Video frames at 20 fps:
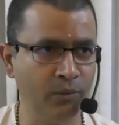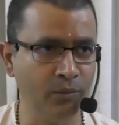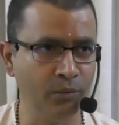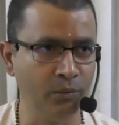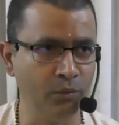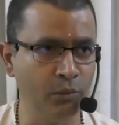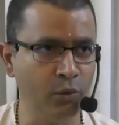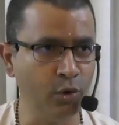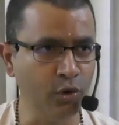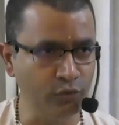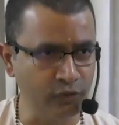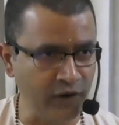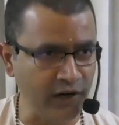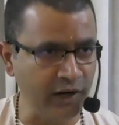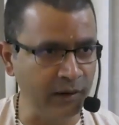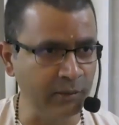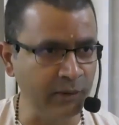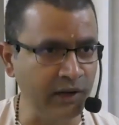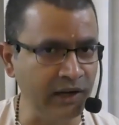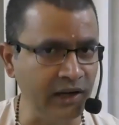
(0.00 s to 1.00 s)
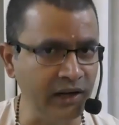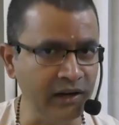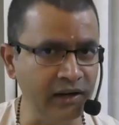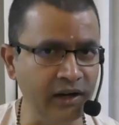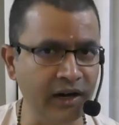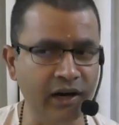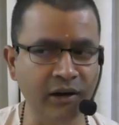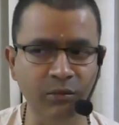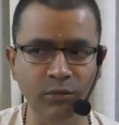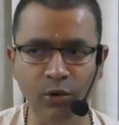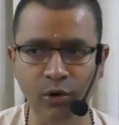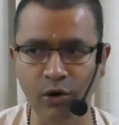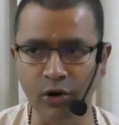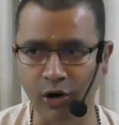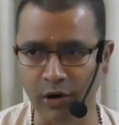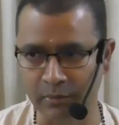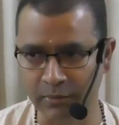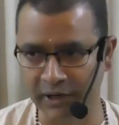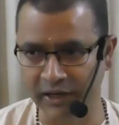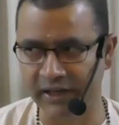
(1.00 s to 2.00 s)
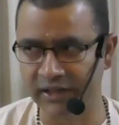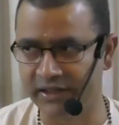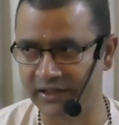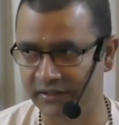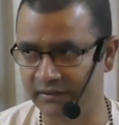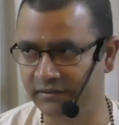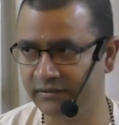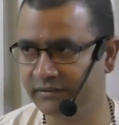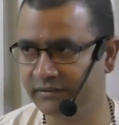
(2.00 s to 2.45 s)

more fundamental and more comprehensive